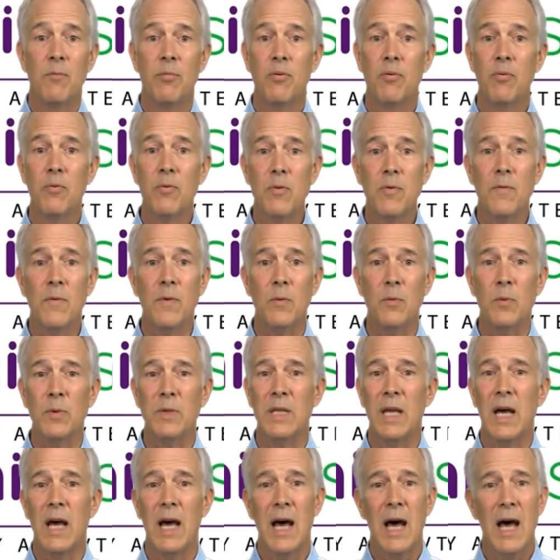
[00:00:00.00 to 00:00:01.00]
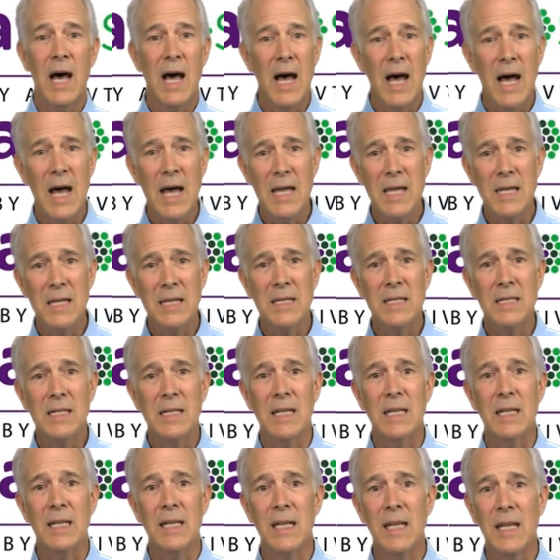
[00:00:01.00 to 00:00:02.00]
proven with the
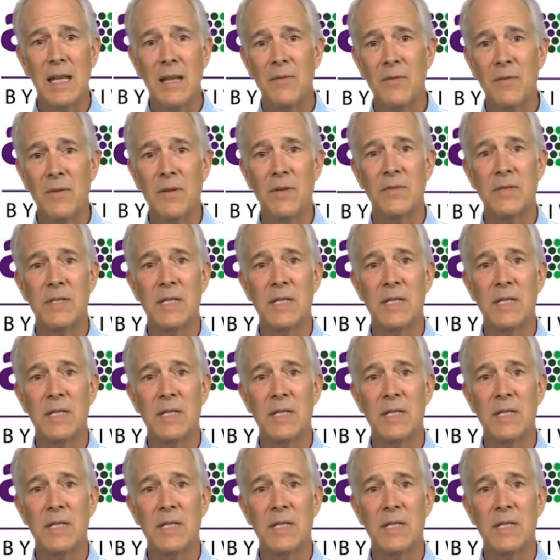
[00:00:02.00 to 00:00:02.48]
highest level